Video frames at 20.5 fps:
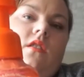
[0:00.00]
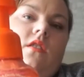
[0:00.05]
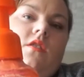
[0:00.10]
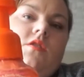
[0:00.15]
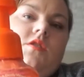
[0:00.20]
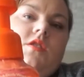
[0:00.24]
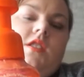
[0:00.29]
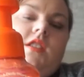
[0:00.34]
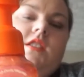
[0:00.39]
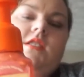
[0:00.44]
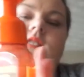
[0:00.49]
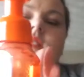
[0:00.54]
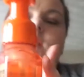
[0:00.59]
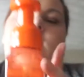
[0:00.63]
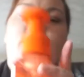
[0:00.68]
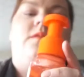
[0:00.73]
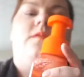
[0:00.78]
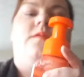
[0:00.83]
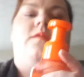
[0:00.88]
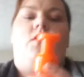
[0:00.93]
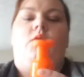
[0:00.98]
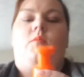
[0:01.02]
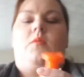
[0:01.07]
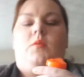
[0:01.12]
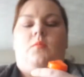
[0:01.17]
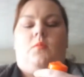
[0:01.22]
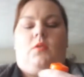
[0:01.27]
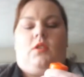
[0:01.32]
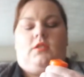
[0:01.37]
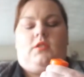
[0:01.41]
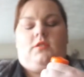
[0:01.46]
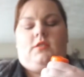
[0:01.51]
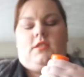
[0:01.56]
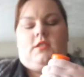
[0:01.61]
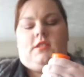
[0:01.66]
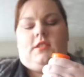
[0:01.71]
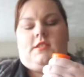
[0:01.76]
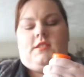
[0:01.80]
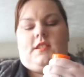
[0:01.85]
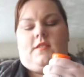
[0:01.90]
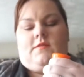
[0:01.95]
So this is the foaming one.
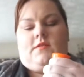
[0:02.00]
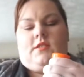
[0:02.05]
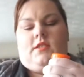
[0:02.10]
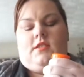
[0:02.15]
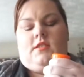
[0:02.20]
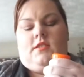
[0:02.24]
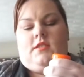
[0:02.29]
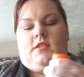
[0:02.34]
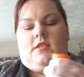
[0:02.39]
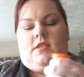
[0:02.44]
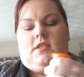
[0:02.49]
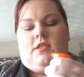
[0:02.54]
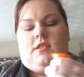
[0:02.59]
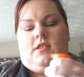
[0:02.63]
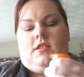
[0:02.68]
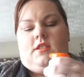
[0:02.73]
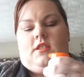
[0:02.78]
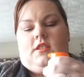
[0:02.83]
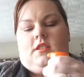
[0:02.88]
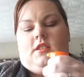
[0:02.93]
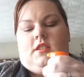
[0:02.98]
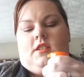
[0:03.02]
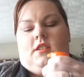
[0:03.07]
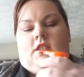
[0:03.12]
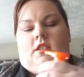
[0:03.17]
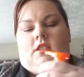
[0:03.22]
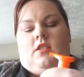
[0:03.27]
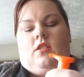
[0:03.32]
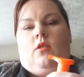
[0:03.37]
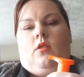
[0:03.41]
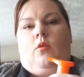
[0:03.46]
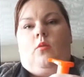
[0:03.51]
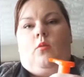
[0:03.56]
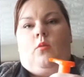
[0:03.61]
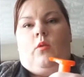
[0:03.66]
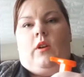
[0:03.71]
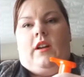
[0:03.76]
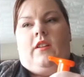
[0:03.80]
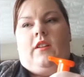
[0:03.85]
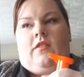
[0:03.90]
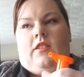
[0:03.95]
Let's have a
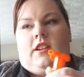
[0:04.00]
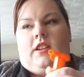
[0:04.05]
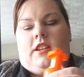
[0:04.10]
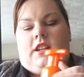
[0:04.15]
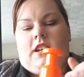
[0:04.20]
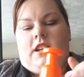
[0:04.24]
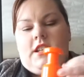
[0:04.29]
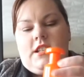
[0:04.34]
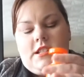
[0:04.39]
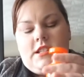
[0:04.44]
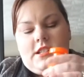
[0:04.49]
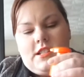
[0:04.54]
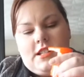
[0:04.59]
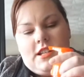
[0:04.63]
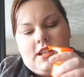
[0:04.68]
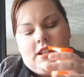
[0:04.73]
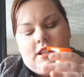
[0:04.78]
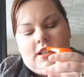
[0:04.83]
whiff at this.